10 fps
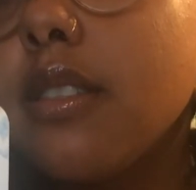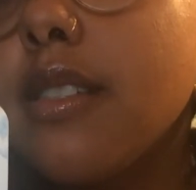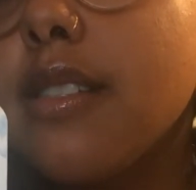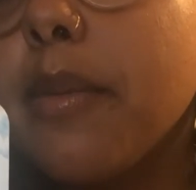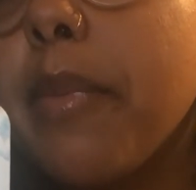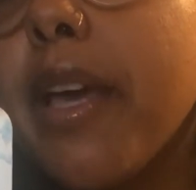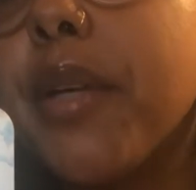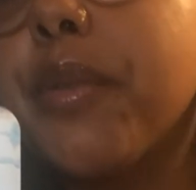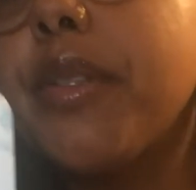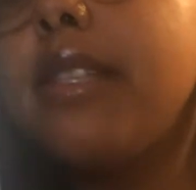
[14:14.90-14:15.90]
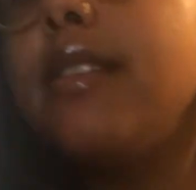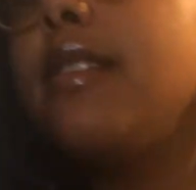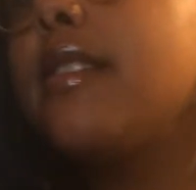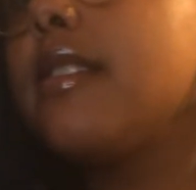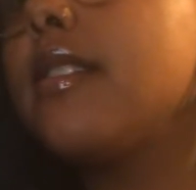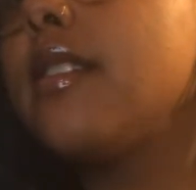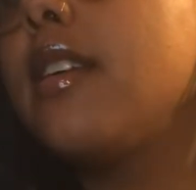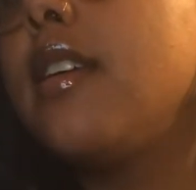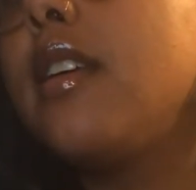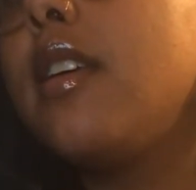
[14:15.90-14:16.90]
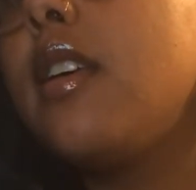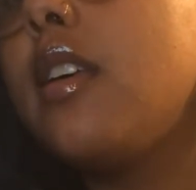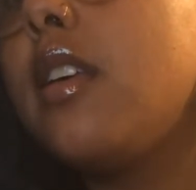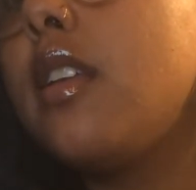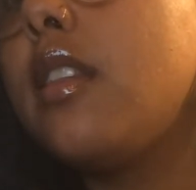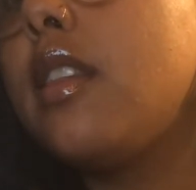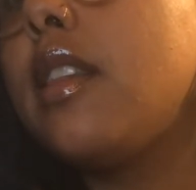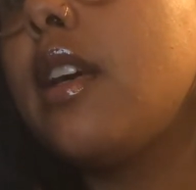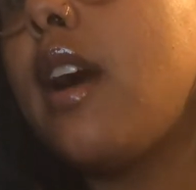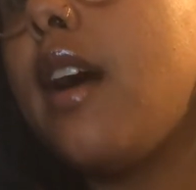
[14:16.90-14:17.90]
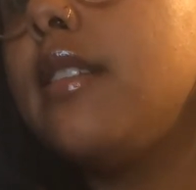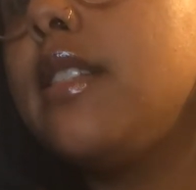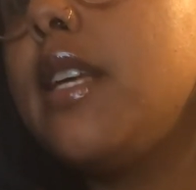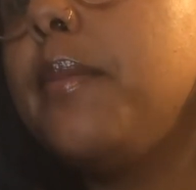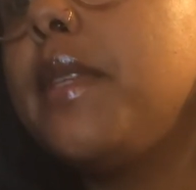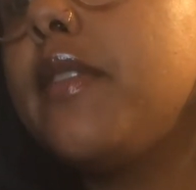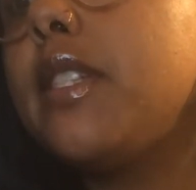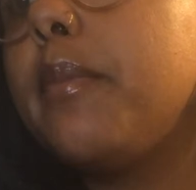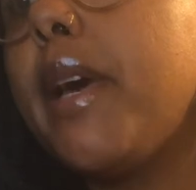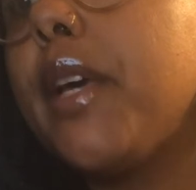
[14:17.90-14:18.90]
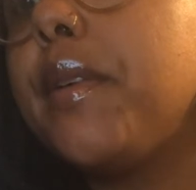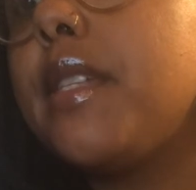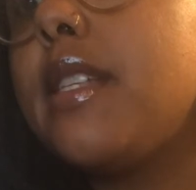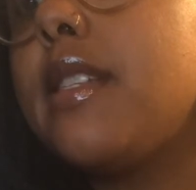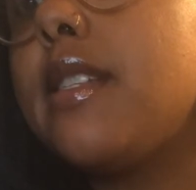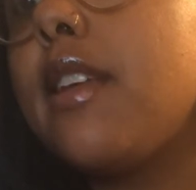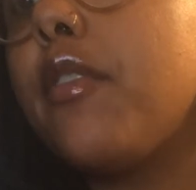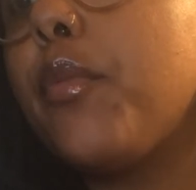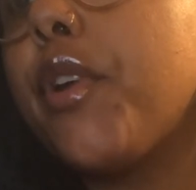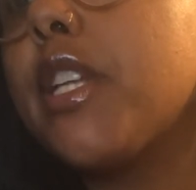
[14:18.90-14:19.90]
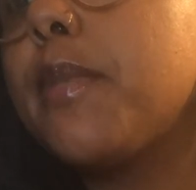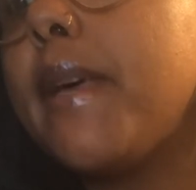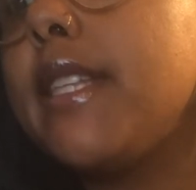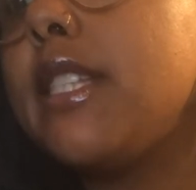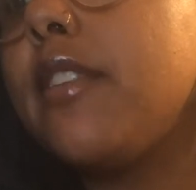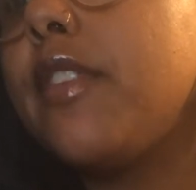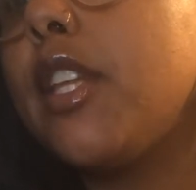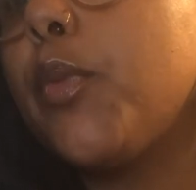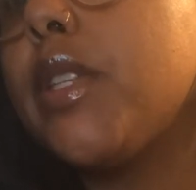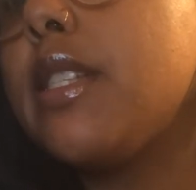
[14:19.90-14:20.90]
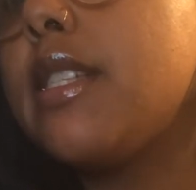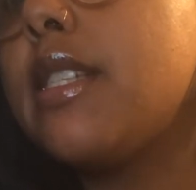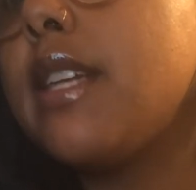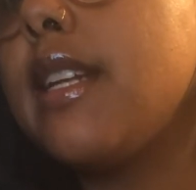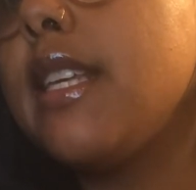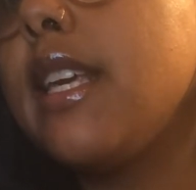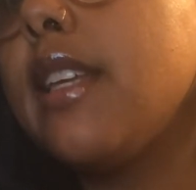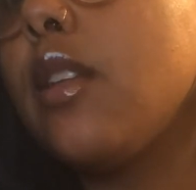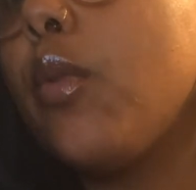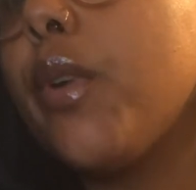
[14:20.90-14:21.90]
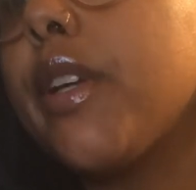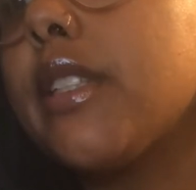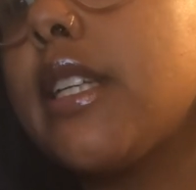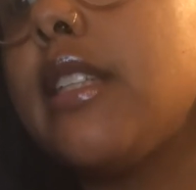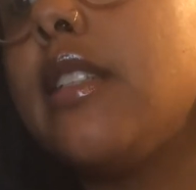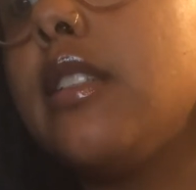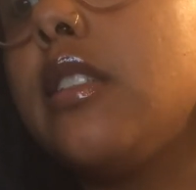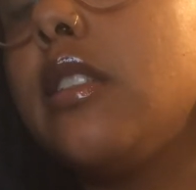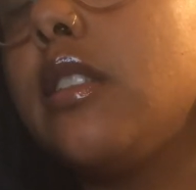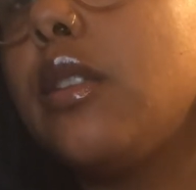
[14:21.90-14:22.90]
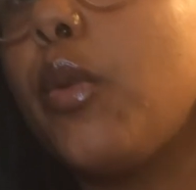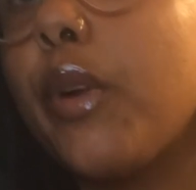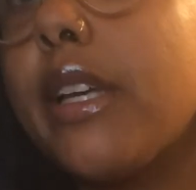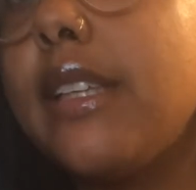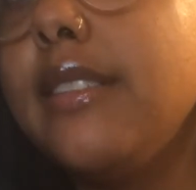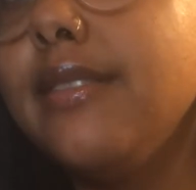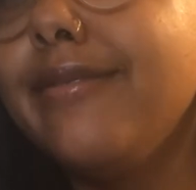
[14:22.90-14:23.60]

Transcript: symbiosis. The concept of symbiosis is never more expansive than when studying the orchid. The orchid?